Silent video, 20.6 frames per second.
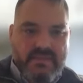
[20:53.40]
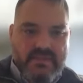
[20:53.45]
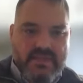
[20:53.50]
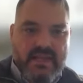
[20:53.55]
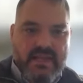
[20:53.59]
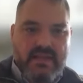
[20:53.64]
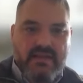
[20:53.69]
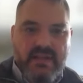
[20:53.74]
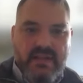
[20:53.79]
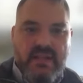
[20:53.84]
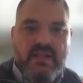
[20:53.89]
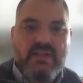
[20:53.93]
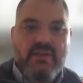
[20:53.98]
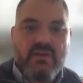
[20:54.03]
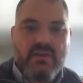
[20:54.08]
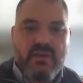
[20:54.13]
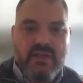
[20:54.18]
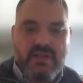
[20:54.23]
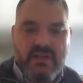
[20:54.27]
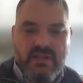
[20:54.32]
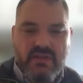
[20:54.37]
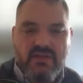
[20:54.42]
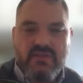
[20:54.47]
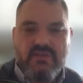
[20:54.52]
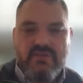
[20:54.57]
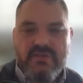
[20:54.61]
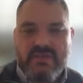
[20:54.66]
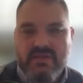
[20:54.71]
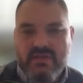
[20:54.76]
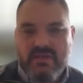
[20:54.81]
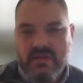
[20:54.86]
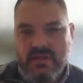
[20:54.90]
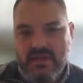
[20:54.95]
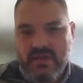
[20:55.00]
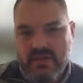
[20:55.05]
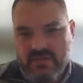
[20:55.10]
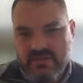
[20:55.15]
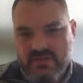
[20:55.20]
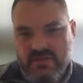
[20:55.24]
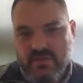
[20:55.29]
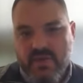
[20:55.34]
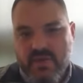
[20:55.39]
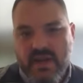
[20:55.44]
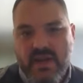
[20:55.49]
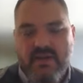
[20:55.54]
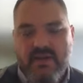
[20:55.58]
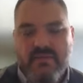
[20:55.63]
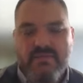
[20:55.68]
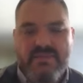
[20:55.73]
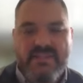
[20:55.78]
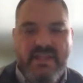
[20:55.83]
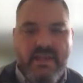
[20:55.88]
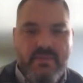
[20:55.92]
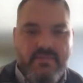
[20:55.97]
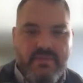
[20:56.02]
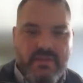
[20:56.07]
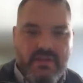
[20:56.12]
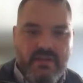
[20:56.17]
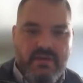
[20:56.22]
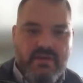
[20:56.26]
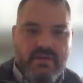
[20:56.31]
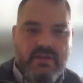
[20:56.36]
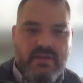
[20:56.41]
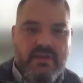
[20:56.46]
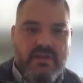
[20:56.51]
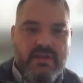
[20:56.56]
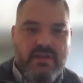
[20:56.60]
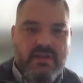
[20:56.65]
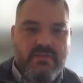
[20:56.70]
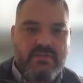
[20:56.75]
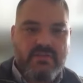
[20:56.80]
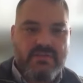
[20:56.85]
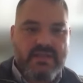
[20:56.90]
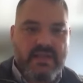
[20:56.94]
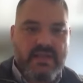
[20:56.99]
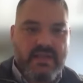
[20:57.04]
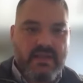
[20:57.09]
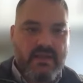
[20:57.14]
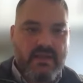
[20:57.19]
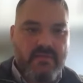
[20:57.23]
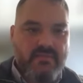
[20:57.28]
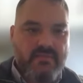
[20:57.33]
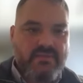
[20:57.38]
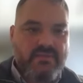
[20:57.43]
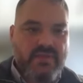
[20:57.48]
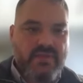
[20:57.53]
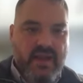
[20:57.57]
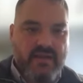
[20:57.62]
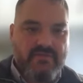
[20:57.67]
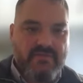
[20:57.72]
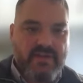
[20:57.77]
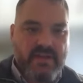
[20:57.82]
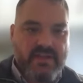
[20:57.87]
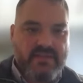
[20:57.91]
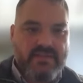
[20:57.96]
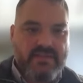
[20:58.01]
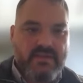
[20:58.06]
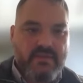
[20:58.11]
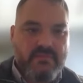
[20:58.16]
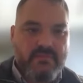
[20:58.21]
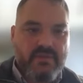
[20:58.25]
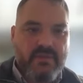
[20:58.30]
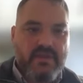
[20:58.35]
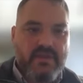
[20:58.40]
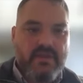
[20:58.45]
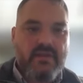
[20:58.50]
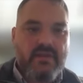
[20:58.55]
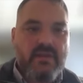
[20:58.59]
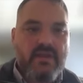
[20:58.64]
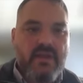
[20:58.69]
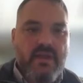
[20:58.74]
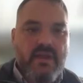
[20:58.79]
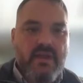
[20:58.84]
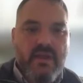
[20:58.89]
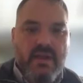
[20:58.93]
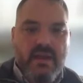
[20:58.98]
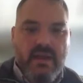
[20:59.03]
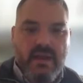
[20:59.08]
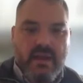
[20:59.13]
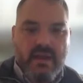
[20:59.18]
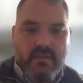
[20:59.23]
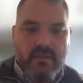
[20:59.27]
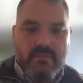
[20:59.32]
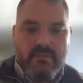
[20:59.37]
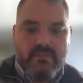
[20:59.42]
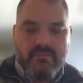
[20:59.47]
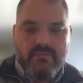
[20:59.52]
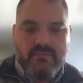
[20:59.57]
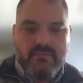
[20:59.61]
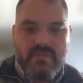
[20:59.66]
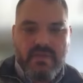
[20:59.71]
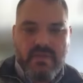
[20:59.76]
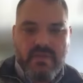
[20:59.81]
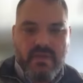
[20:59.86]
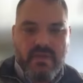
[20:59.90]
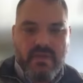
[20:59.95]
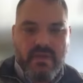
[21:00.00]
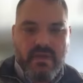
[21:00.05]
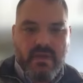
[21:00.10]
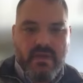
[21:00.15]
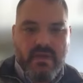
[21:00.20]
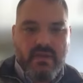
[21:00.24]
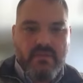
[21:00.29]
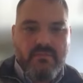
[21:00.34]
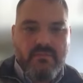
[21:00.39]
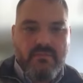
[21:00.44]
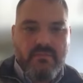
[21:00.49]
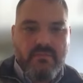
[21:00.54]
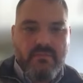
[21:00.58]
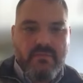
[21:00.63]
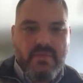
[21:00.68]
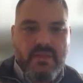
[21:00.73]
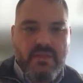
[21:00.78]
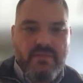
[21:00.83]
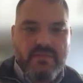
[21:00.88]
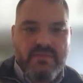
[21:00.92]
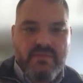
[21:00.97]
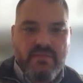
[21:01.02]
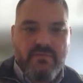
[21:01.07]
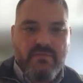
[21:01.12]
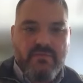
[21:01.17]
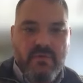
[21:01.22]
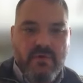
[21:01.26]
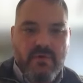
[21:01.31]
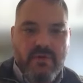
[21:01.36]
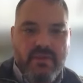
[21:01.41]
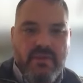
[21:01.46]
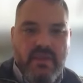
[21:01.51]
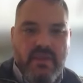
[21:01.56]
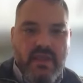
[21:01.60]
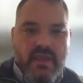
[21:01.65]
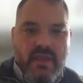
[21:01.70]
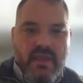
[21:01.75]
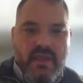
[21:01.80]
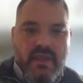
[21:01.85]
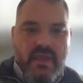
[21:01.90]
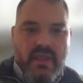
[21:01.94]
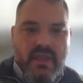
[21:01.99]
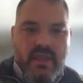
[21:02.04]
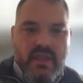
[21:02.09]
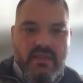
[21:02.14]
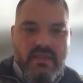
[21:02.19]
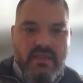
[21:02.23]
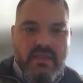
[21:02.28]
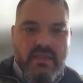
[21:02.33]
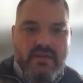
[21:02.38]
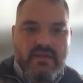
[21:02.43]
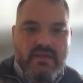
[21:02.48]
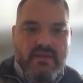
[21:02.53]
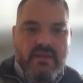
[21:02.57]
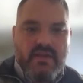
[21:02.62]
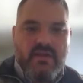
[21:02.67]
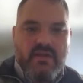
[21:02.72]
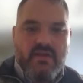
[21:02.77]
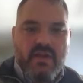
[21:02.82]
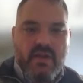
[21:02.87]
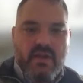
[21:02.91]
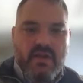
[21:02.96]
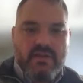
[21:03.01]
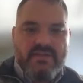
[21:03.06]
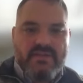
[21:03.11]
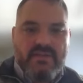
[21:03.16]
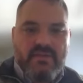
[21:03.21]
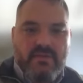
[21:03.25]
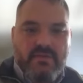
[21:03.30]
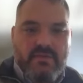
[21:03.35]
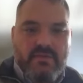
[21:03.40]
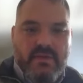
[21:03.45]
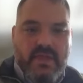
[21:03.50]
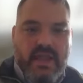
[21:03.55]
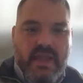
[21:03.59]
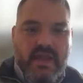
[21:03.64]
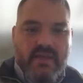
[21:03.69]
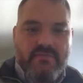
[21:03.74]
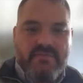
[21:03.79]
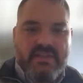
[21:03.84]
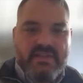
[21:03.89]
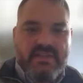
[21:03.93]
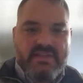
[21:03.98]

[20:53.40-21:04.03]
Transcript: technique you're going to use. Are you going to use a random sampling? Are you going to use stratified sampling, and so forth? Then you'll also have the